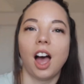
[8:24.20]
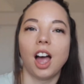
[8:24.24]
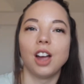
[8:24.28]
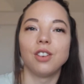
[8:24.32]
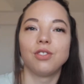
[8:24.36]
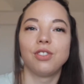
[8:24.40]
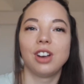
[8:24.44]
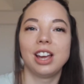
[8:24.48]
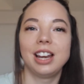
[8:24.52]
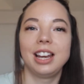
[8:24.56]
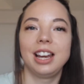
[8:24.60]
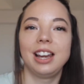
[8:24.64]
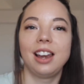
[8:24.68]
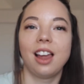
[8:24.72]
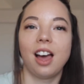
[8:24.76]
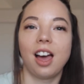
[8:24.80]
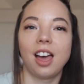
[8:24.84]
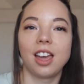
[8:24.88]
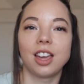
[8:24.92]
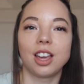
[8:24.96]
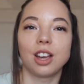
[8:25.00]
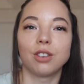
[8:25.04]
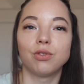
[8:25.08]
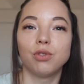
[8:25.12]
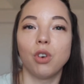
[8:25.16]
I really
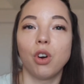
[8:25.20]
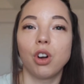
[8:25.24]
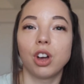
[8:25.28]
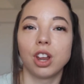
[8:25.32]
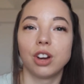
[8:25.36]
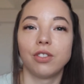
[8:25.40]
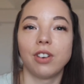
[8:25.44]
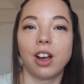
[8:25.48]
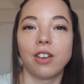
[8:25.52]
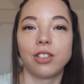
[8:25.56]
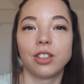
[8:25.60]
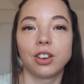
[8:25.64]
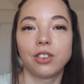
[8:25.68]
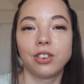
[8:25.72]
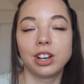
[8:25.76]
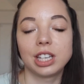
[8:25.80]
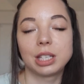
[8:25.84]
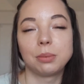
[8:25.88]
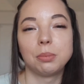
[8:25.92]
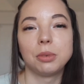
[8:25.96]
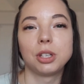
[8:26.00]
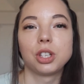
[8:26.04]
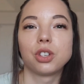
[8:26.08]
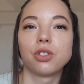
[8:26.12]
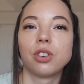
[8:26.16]
like Rocking Around the
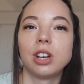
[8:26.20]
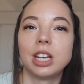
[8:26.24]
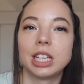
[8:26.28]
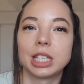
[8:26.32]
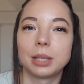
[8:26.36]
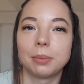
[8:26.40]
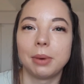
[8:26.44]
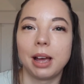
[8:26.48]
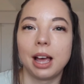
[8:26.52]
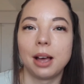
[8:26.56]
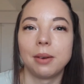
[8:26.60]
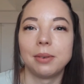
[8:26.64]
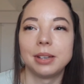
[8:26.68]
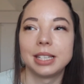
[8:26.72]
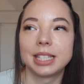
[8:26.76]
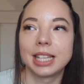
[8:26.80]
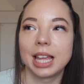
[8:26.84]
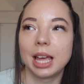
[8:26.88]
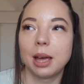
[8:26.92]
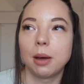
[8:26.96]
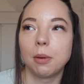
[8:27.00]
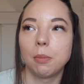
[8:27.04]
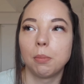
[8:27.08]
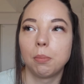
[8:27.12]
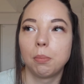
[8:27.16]
Christmas Tree as well. Is
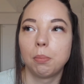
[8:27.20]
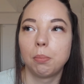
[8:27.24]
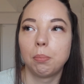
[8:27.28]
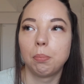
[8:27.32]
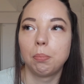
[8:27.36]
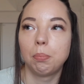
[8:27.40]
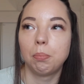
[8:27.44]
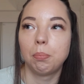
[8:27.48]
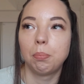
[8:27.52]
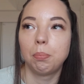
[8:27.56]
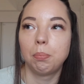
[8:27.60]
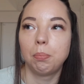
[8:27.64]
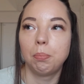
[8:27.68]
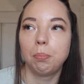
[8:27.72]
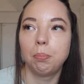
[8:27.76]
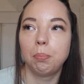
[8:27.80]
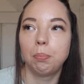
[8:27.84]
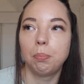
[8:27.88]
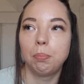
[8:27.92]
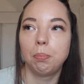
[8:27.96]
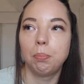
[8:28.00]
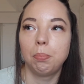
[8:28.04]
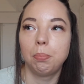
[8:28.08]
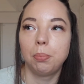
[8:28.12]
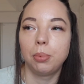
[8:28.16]
that
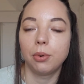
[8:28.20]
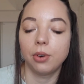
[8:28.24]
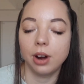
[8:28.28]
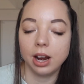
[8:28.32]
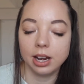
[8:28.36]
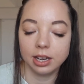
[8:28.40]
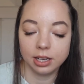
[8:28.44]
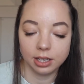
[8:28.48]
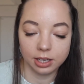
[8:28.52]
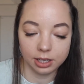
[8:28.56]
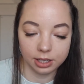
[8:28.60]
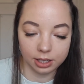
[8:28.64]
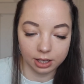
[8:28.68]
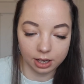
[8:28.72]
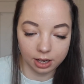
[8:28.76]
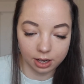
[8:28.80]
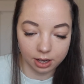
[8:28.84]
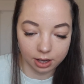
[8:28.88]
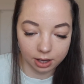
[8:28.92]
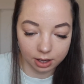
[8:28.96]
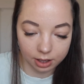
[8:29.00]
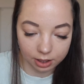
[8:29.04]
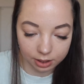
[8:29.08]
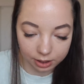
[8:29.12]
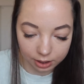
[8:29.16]

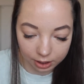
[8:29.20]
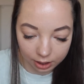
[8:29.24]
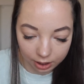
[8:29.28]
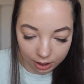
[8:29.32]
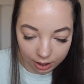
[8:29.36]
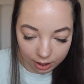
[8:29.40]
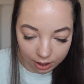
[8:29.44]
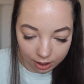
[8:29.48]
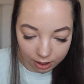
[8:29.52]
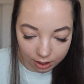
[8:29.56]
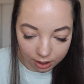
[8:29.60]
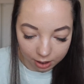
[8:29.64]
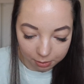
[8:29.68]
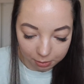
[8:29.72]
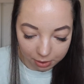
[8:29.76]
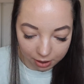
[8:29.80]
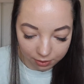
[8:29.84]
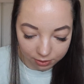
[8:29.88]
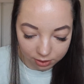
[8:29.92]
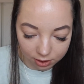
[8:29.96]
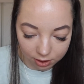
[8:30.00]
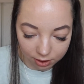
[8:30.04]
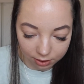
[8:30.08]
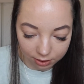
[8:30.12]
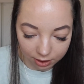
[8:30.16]
Brenda? I might
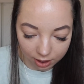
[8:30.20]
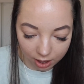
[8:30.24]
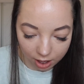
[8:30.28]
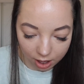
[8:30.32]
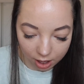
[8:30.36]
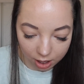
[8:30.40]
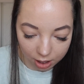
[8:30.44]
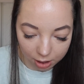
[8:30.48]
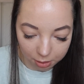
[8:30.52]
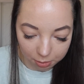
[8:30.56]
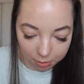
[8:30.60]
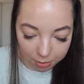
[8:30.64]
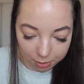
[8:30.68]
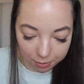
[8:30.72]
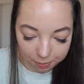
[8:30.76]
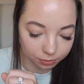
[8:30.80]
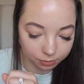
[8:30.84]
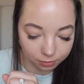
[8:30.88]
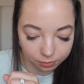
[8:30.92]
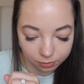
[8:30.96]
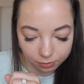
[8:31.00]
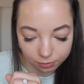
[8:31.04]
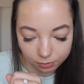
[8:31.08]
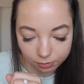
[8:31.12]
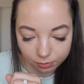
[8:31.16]
have to look that up.
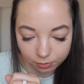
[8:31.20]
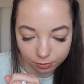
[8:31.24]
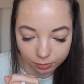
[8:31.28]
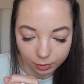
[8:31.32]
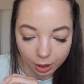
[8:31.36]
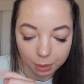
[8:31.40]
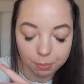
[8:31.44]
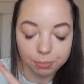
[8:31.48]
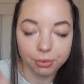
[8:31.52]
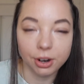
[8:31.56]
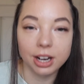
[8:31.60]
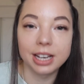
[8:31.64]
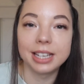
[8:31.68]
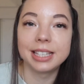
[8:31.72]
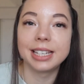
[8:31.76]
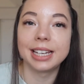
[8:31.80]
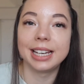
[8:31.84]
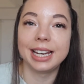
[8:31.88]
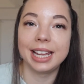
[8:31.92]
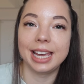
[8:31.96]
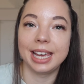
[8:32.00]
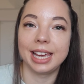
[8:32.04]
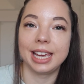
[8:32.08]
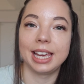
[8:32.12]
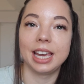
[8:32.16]
Brenda
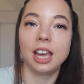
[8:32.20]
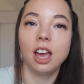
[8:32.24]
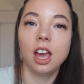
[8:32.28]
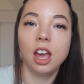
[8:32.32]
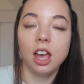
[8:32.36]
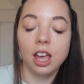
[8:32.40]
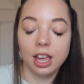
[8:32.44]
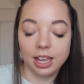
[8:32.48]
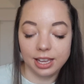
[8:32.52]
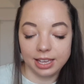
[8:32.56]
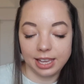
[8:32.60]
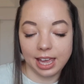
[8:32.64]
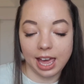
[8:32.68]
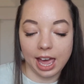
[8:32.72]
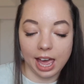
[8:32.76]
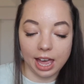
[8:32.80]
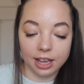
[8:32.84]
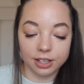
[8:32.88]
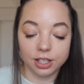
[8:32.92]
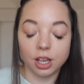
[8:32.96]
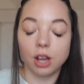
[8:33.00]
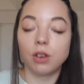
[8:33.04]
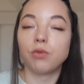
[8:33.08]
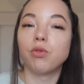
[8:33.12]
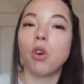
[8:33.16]
Lee.
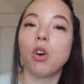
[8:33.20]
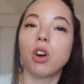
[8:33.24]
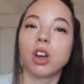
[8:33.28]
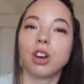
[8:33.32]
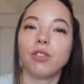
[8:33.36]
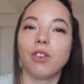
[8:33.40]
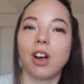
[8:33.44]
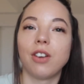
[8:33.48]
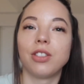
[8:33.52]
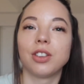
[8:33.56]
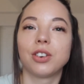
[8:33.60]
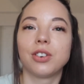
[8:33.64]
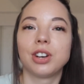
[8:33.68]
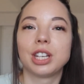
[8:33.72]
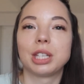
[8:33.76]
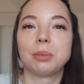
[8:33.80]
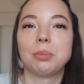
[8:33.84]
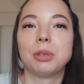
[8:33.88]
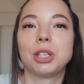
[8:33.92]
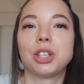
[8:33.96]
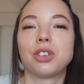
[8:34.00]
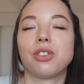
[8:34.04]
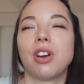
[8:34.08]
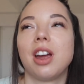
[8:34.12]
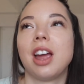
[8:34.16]
Yeah, so Rocking Around the
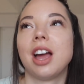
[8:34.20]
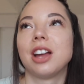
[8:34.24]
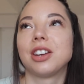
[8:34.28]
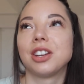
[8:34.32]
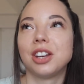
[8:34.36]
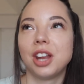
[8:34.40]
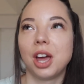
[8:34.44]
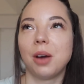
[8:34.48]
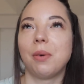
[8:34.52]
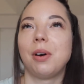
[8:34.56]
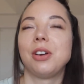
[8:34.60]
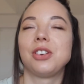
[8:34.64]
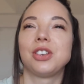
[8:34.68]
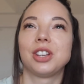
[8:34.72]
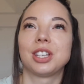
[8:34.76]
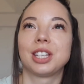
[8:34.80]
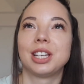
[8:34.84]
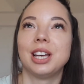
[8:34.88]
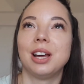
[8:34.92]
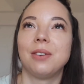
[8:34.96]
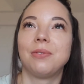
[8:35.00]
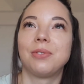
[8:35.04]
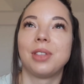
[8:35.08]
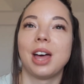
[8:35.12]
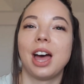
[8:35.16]
Christmas Tree. I don't know, I
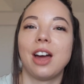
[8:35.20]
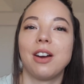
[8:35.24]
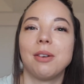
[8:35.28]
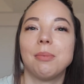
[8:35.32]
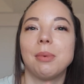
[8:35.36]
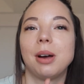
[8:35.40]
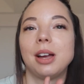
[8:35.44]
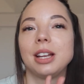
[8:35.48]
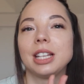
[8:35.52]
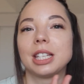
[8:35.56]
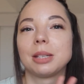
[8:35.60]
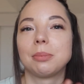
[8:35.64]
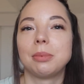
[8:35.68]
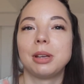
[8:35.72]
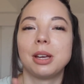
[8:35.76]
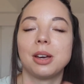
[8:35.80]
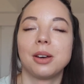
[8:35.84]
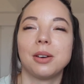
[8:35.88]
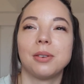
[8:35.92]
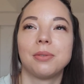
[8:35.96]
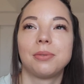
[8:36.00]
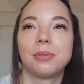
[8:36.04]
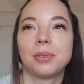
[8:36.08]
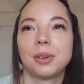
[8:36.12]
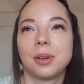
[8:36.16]
just love that. It reminds me
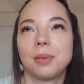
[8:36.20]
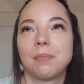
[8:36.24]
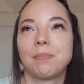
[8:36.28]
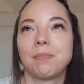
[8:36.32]
of,